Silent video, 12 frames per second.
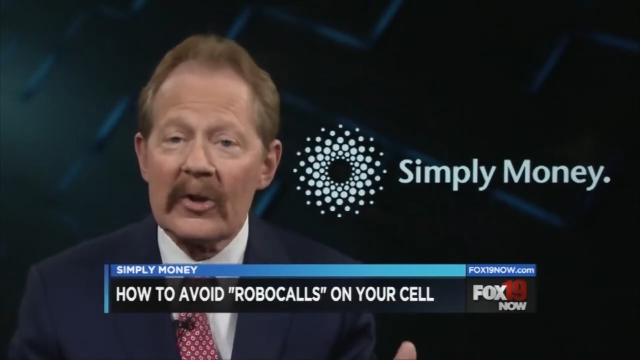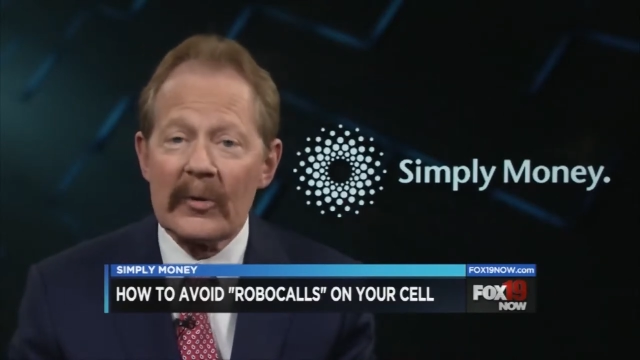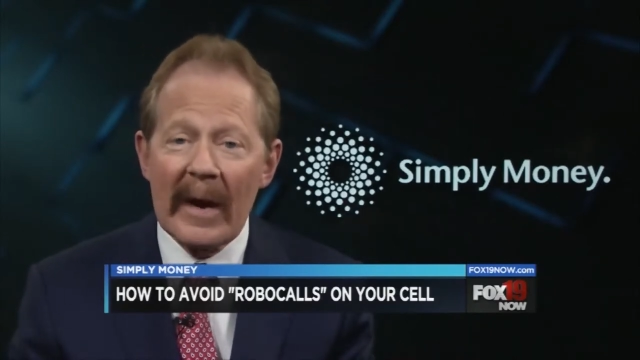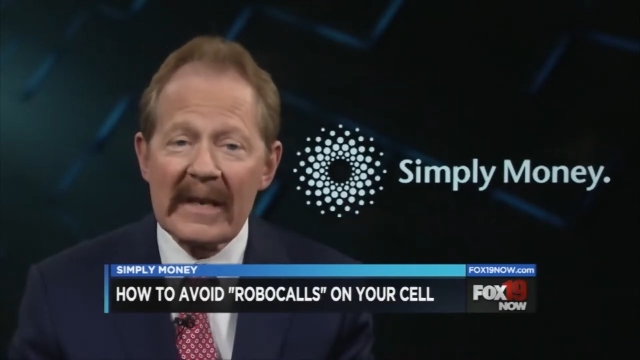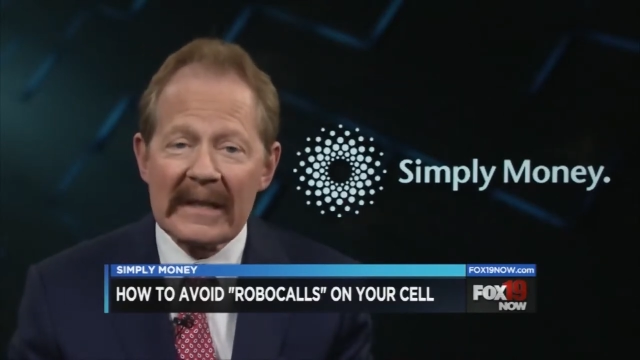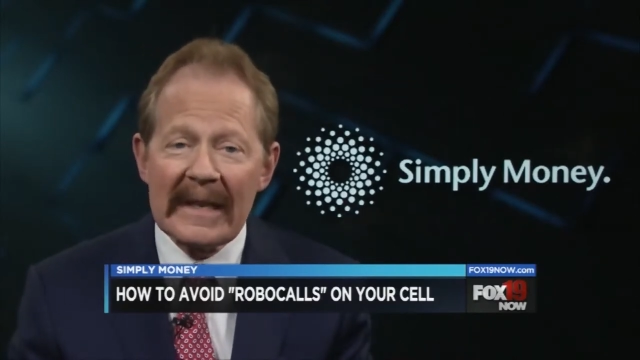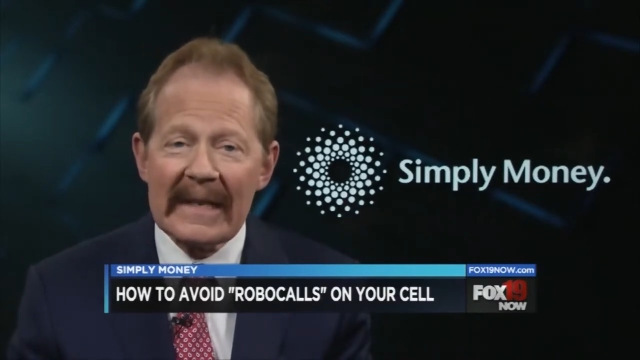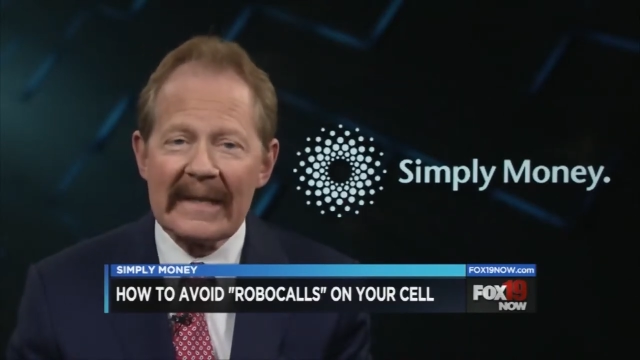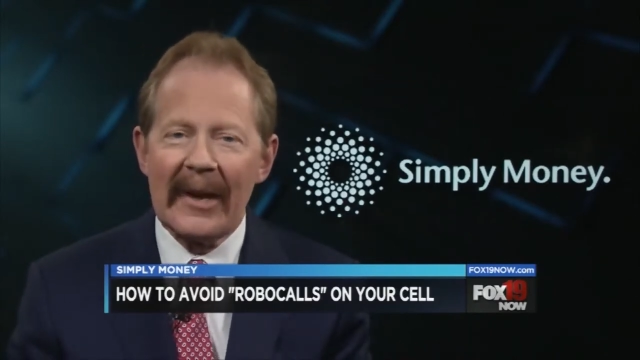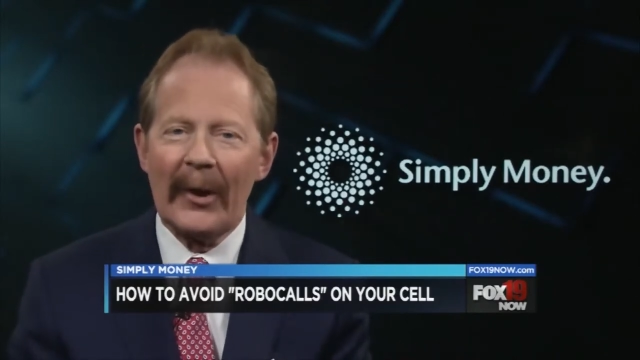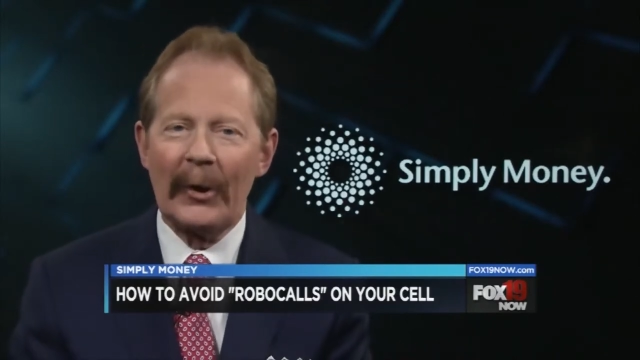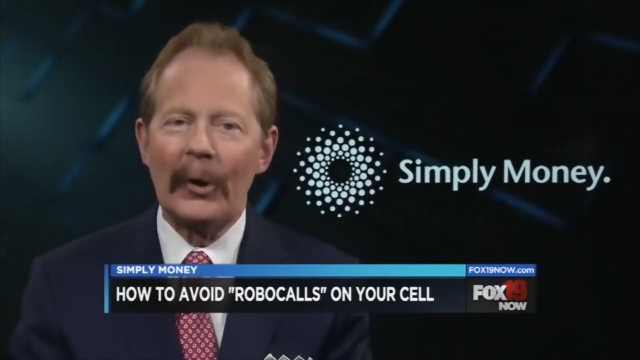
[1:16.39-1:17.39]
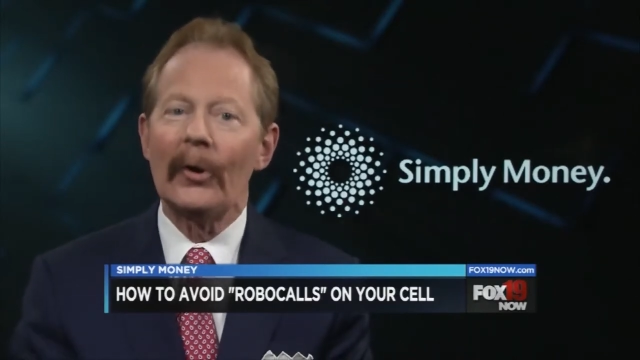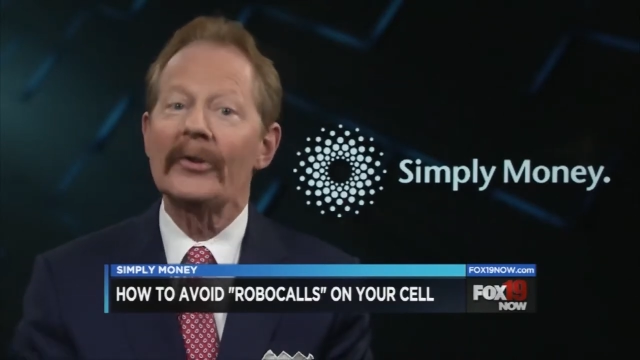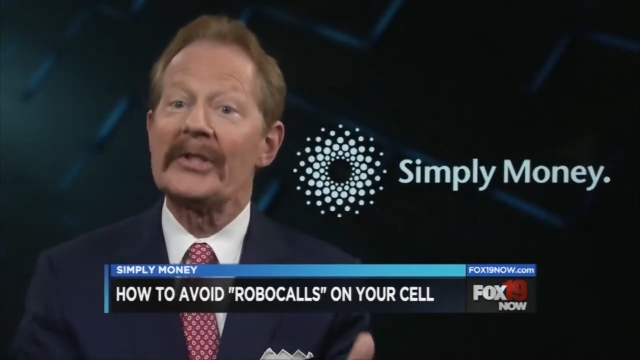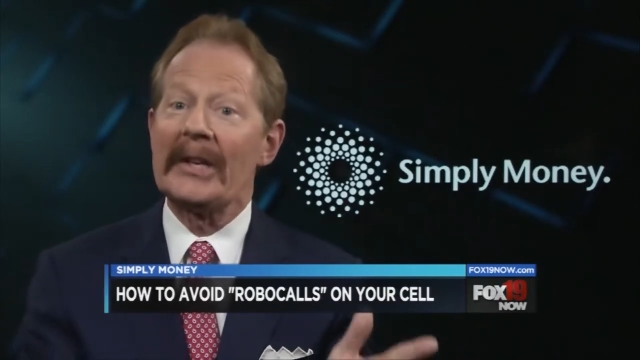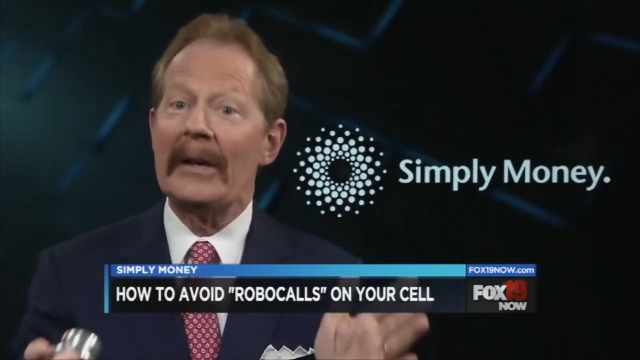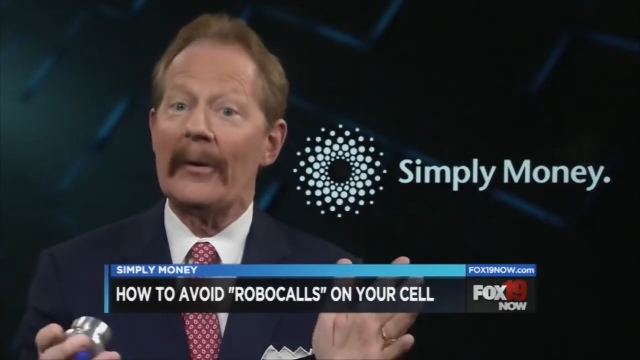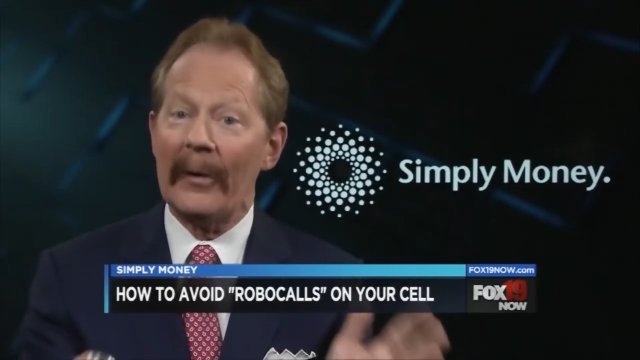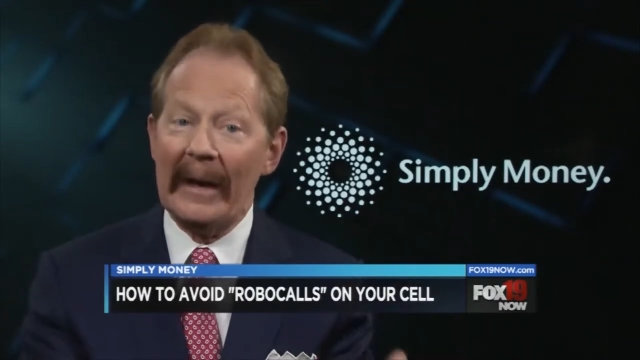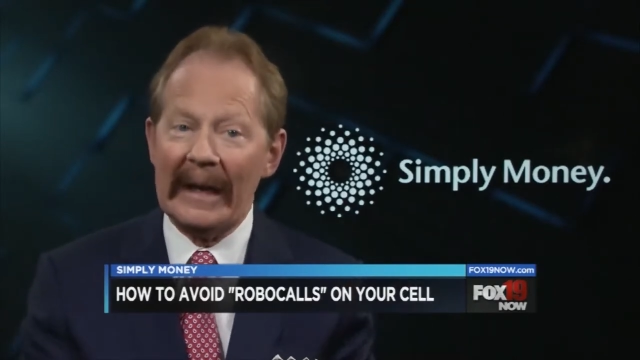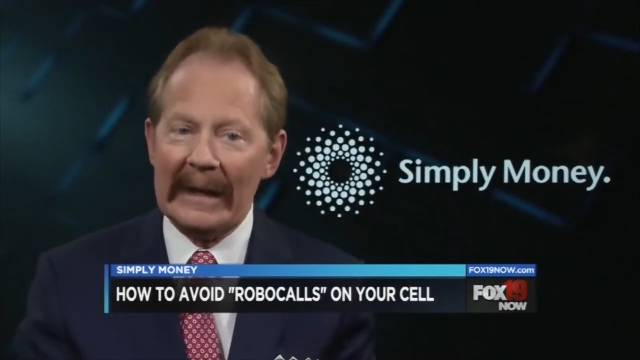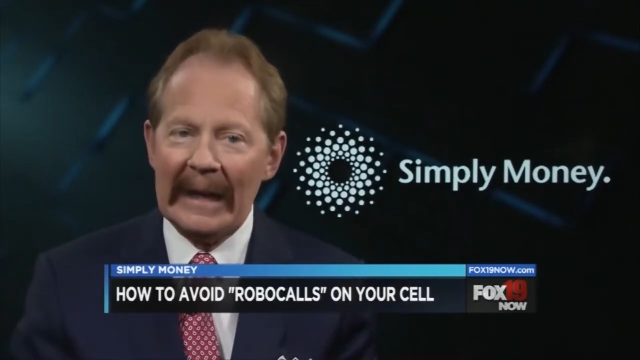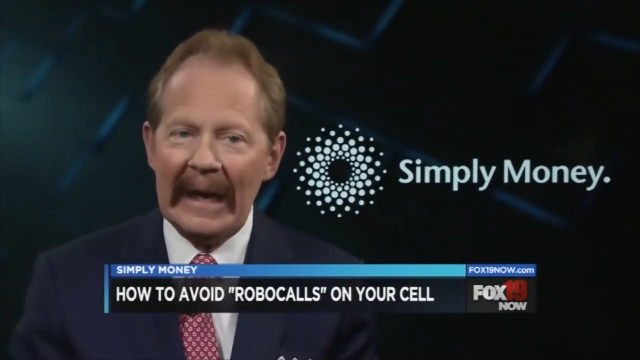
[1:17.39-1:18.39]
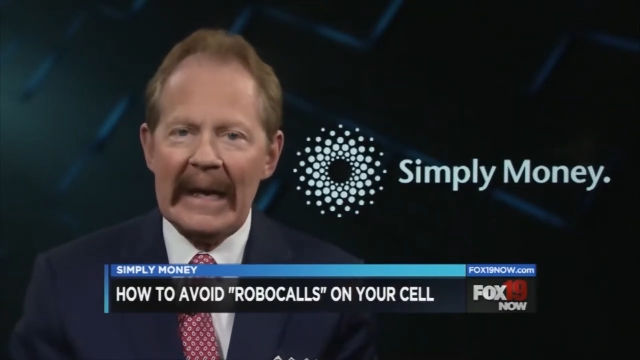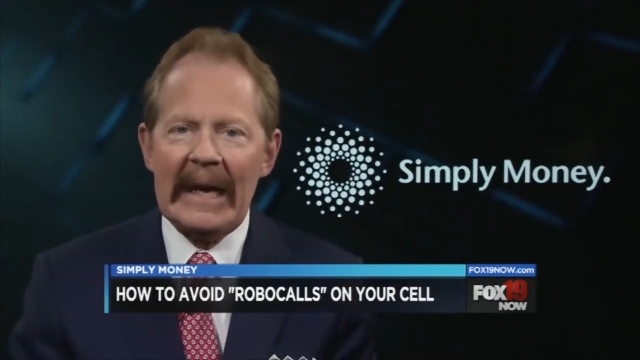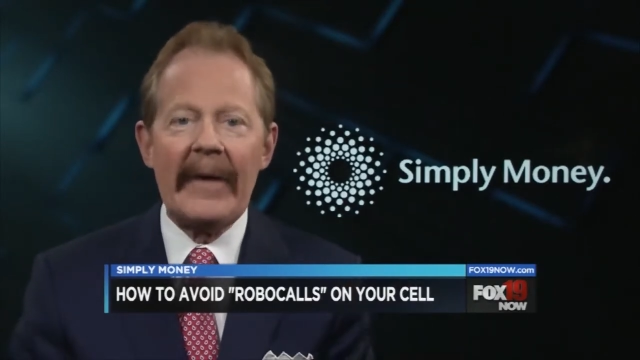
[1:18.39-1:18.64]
address list, you'll see green.